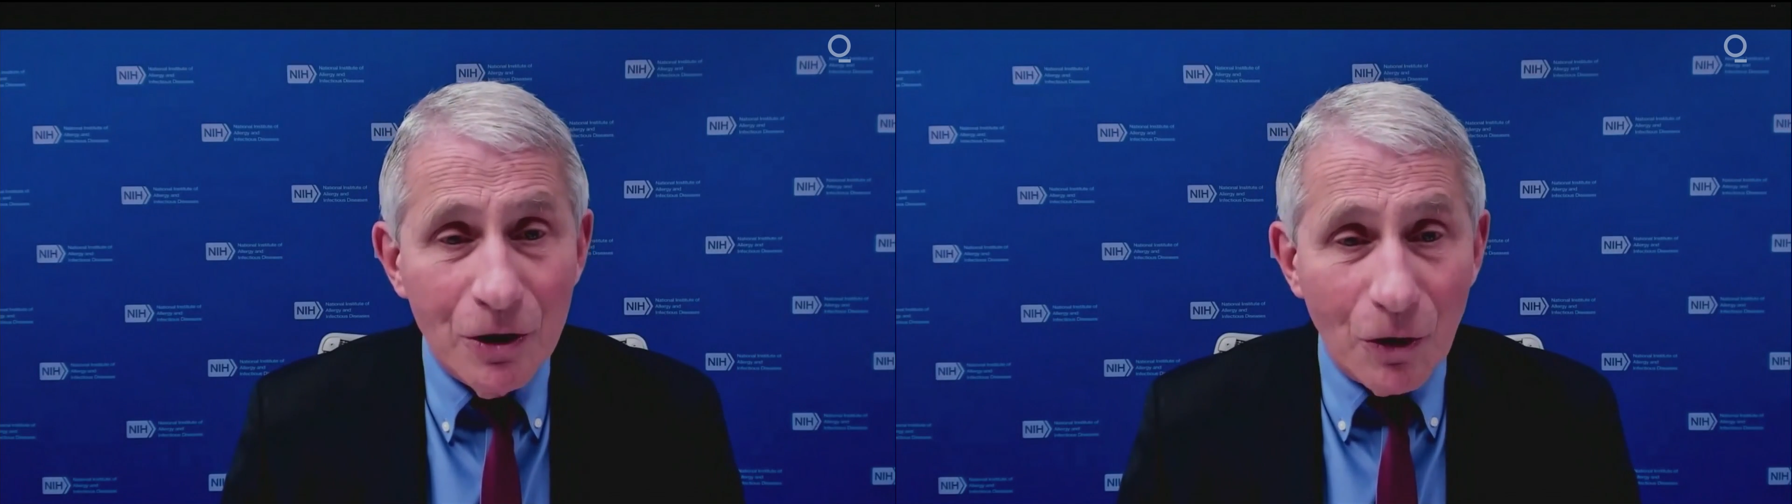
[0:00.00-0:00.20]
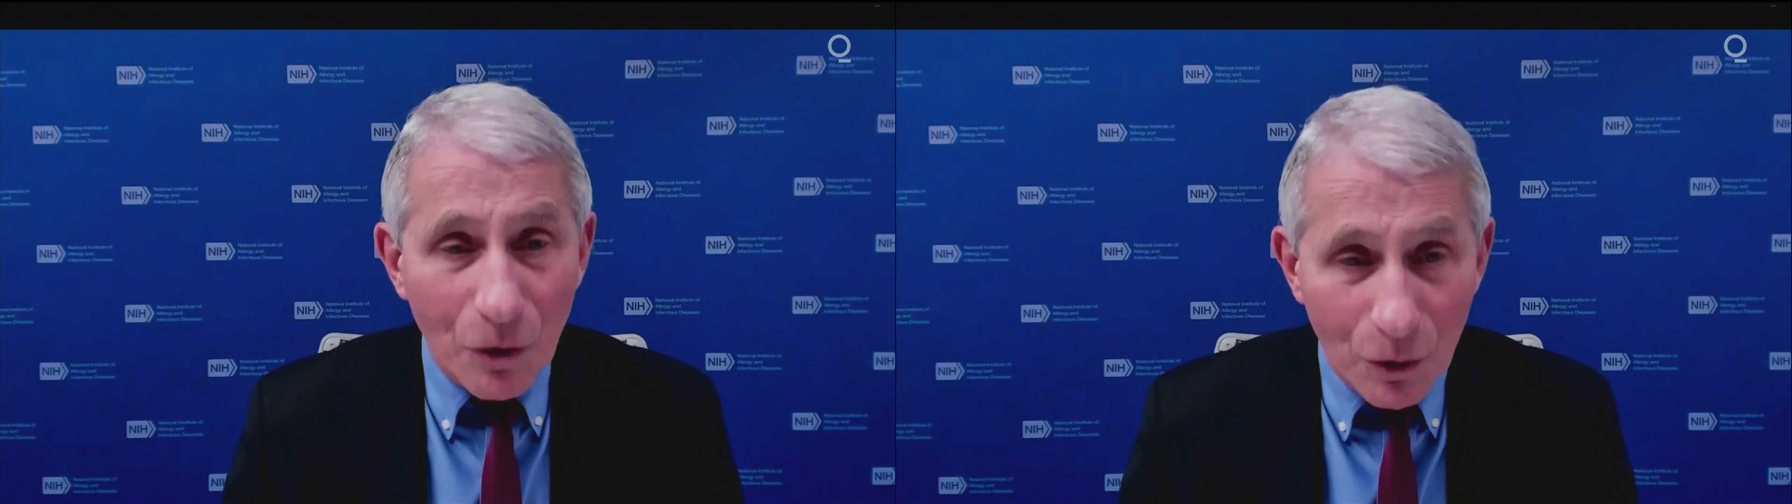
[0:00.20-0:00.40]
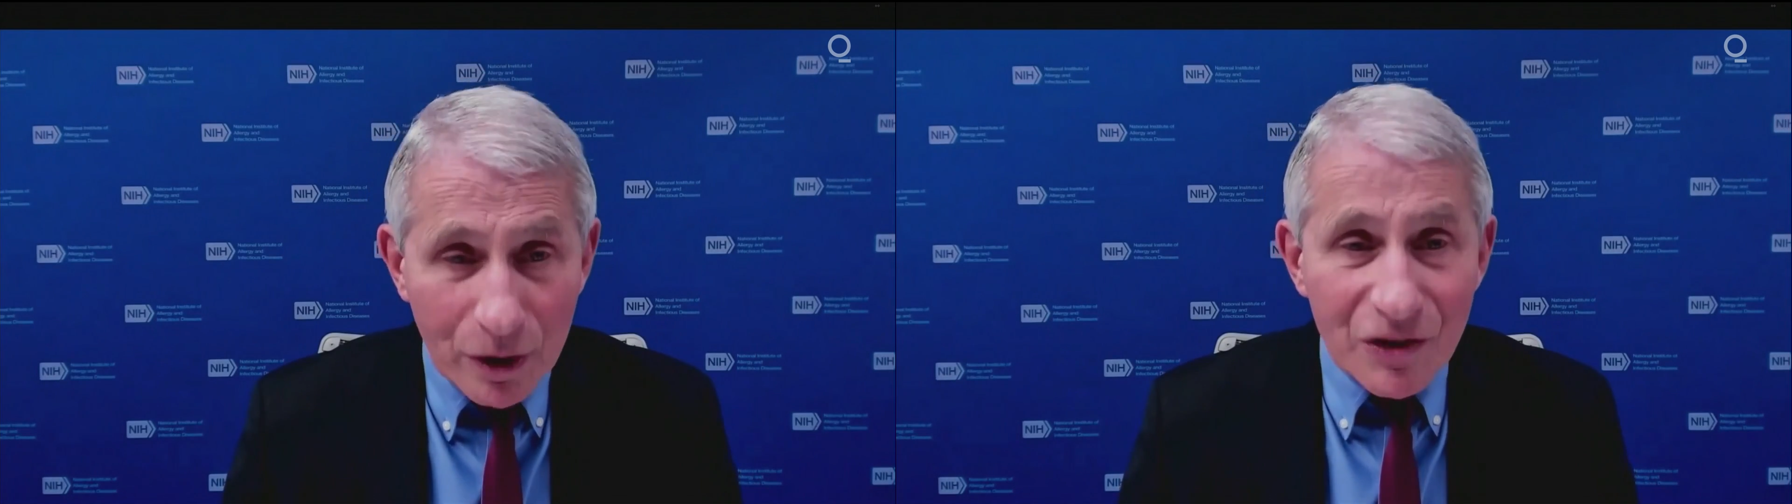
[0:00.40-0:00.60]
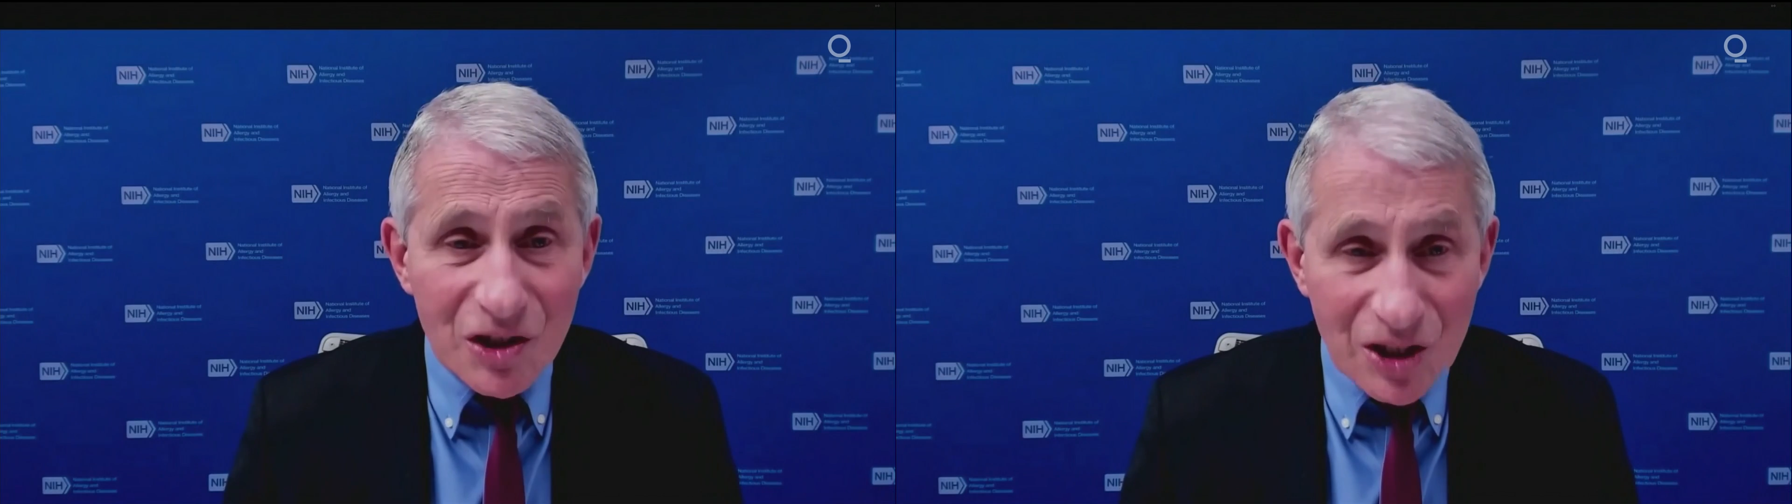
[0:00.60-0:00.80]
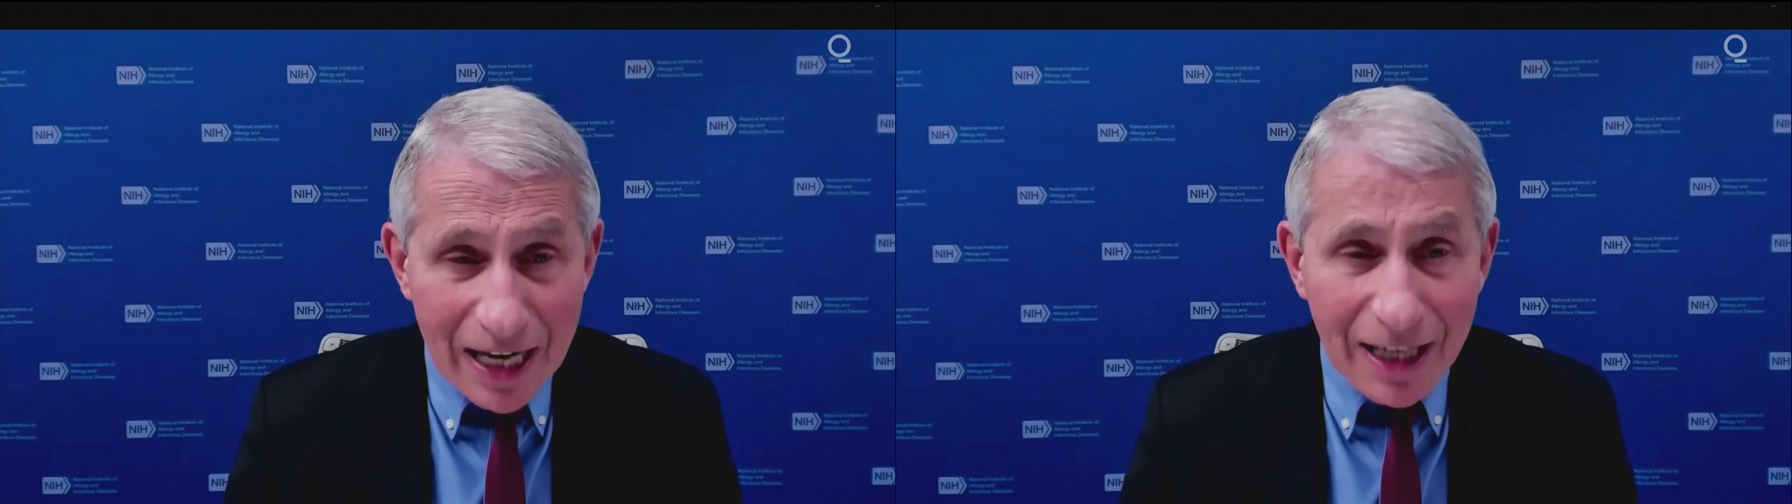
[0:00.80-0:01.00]
all of the
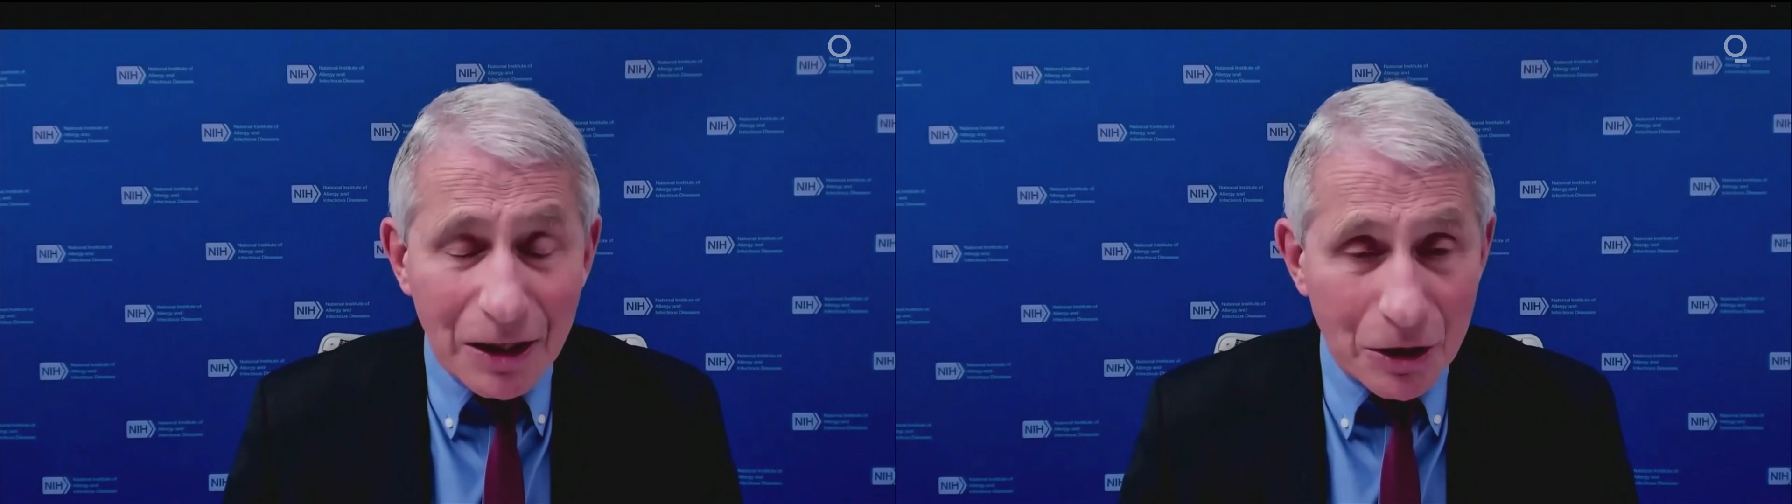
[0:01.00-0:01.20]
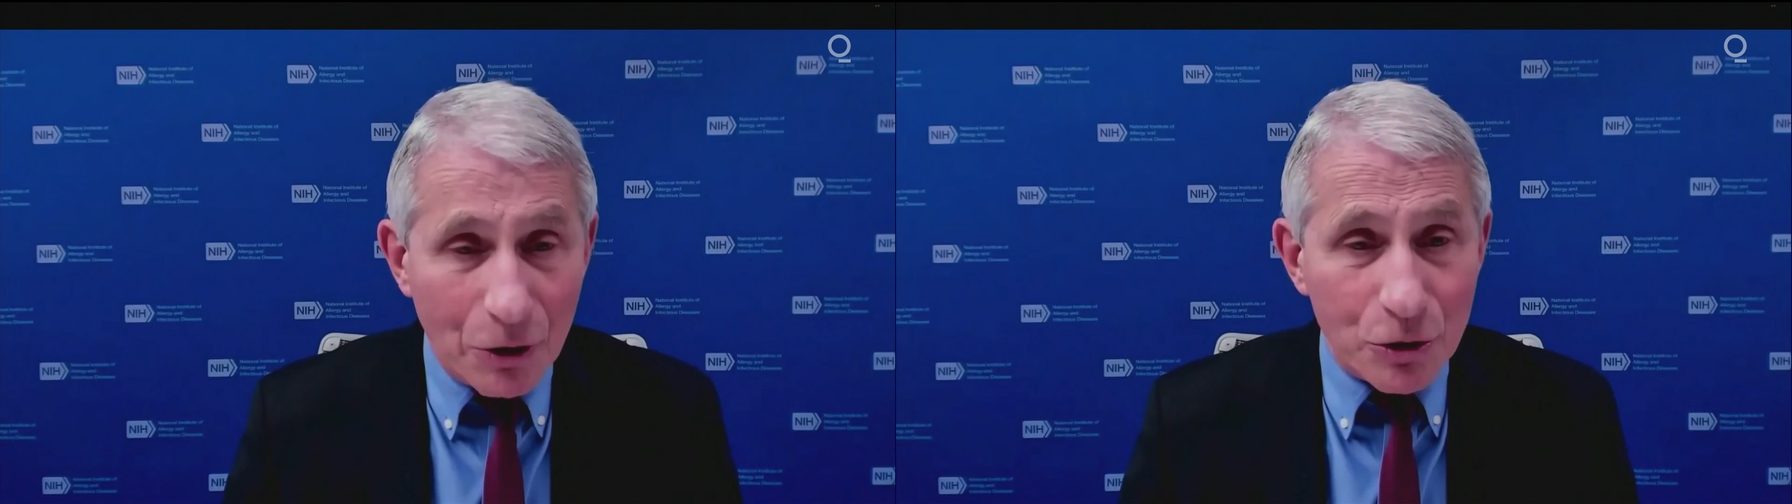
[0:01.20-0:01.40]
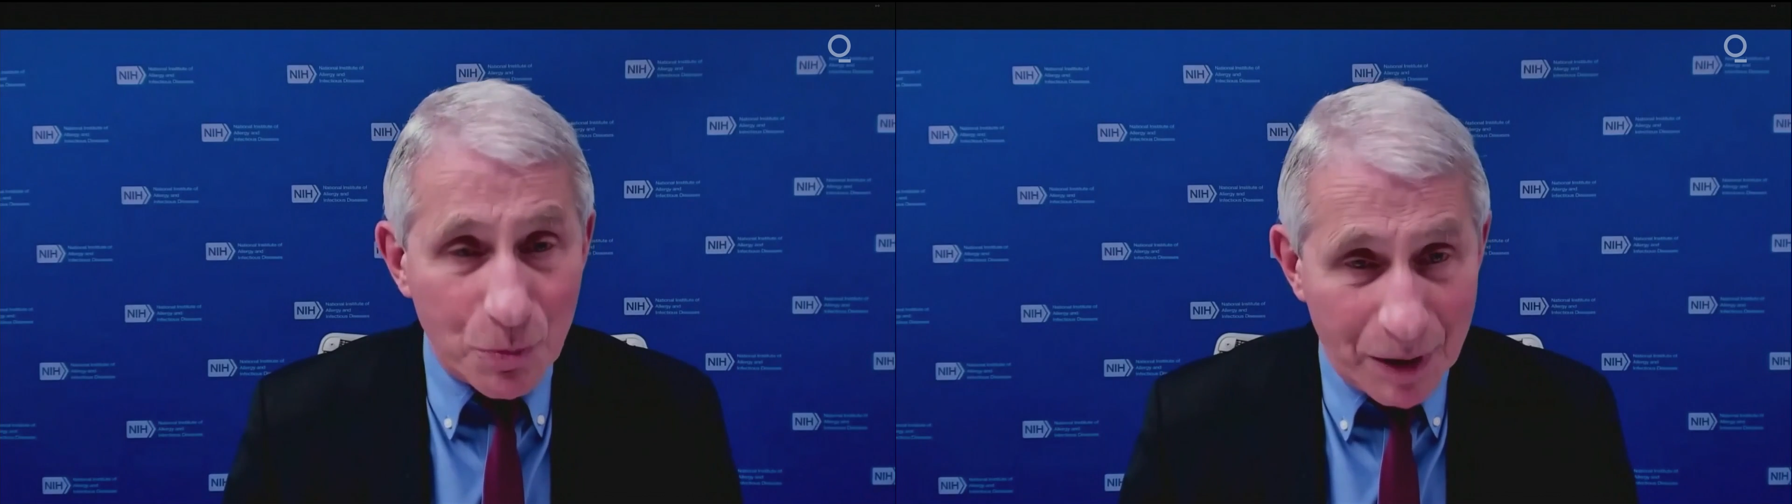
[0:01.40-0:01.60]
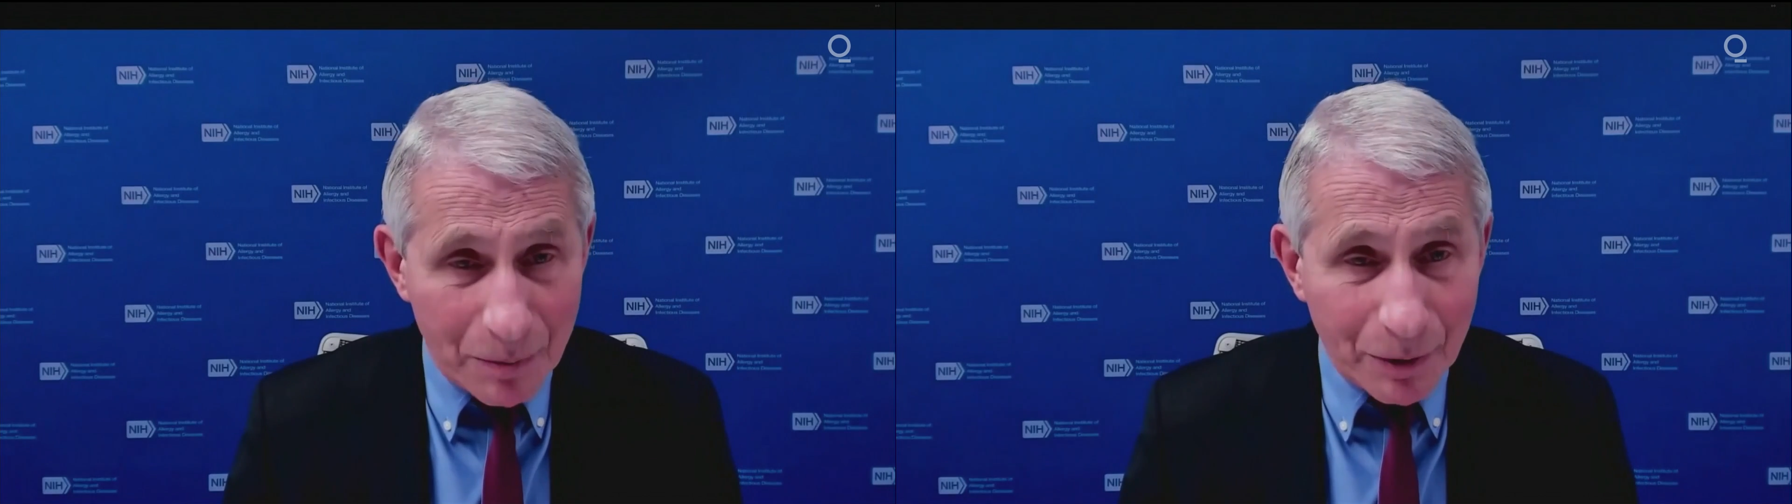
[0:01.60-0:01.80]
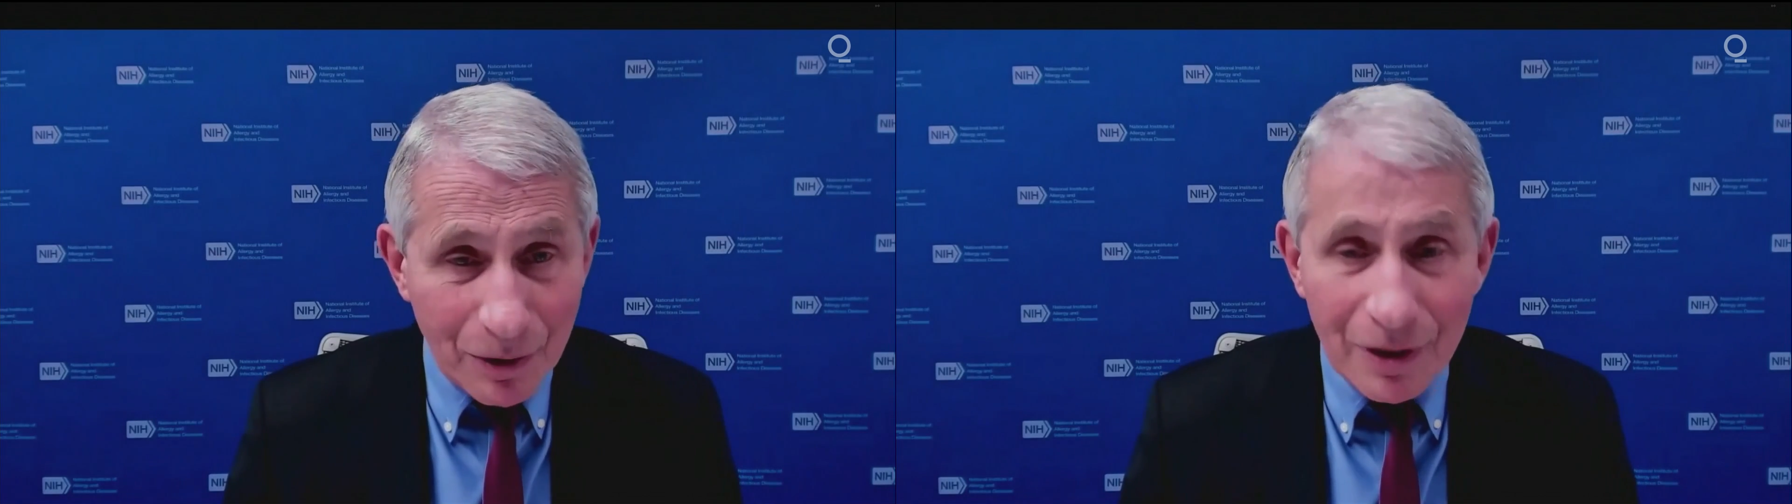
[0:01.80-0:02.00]
second dose
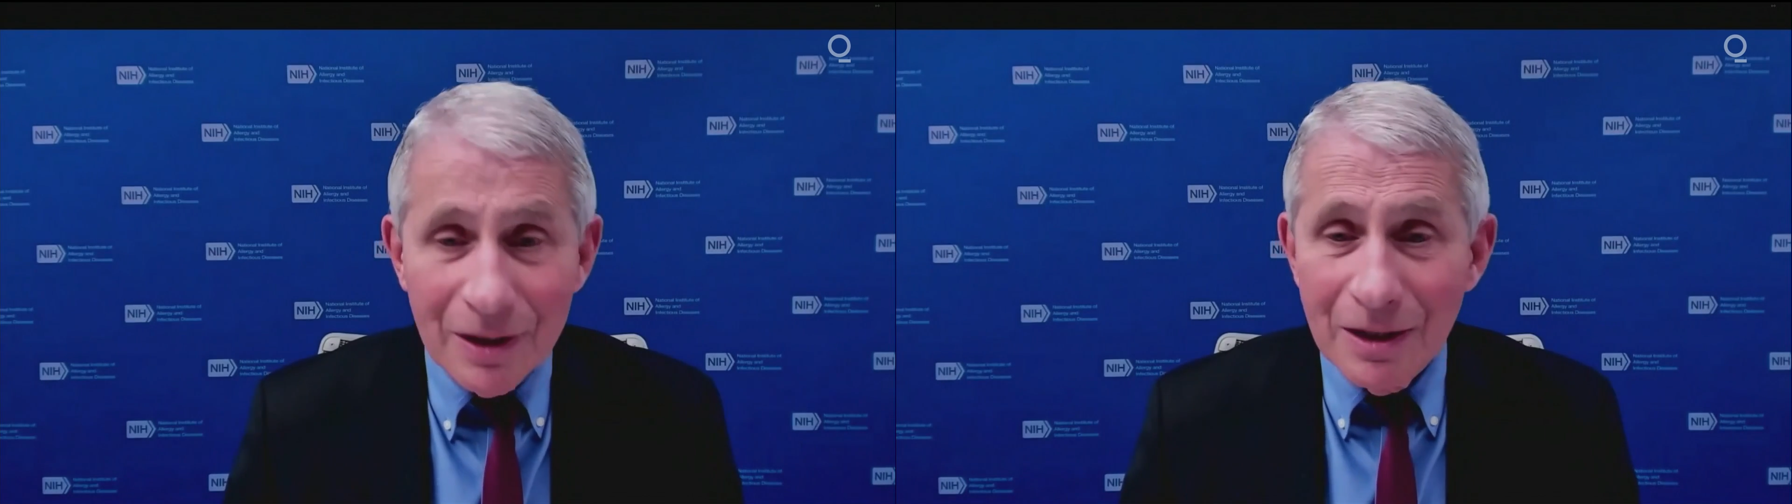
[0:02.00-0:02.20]
people,